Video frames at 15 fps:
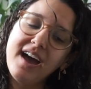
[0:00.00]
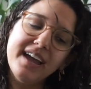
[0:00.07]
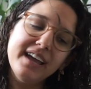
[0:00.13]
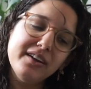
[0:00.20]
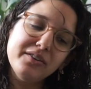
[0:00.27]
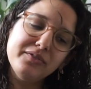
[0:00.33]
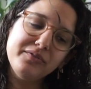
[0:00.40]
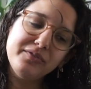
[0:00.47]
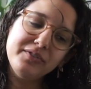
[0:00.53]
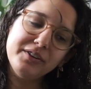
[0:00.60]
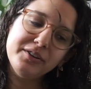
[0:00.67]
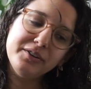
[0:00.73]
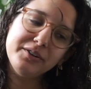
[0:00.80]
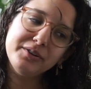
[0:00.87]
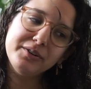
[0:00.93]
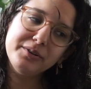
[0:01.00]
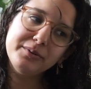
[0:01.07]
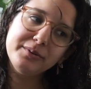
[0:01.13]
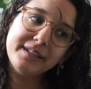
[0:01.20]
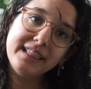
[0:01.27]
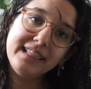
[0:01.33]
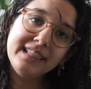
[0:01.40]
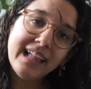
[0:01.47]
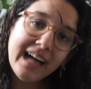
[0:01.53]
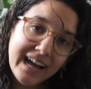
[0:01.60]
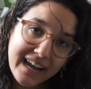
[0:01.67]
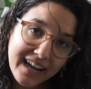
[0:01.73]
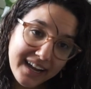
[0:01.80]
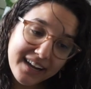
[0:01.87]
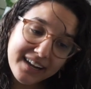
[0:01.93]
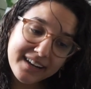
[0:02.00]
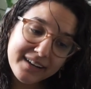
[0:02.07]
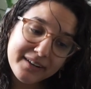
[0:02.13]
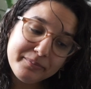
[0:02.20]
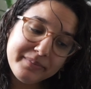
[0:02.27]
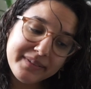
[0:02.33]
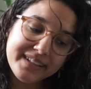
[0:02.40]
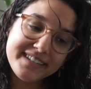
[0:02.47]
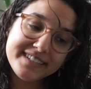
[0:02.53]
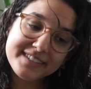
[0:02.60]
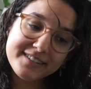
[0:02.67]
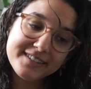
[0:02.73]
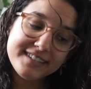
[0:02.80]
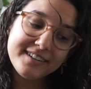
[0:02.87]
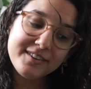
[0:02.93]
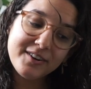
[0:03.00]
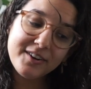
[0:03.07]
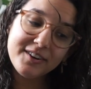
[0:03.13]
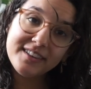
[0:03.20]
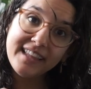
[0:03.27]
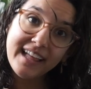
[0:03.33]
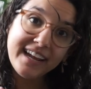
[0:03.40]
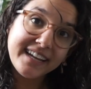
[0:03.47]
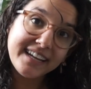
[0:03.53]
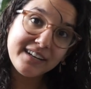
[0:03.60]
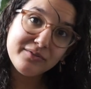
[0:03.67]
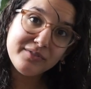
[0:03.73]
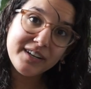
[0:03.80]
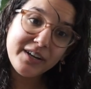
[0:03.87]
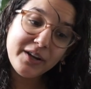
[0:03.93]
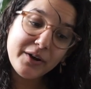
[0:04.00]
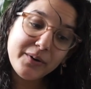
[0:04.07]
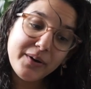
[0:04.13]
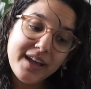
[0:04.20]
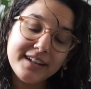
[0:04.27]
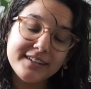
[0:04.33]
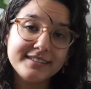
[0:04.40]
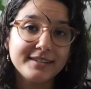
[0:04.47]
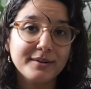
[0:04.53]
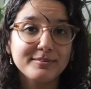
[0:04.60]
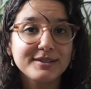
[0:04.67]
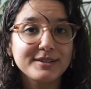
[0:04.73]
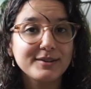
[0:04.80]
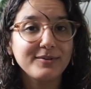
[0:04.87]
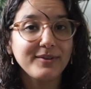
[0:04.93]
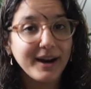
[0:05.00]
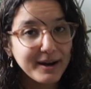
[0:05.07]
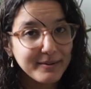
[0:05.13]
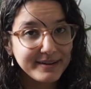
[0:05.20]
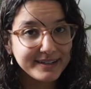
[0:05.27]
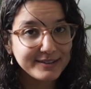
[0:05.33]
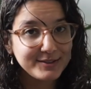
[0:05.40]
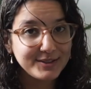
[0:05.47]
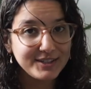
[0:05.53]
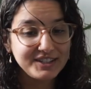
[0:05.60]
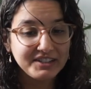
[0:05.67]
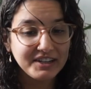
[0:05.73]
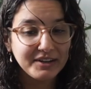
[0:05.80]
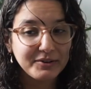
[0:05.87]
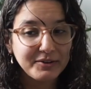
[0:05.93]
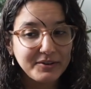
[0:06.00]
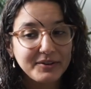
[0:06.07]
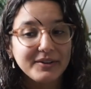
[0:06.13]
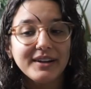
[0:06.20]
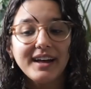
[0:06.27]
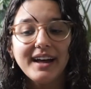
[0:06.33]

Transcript: If you would like, please consider liking the video and subscribing to the channel.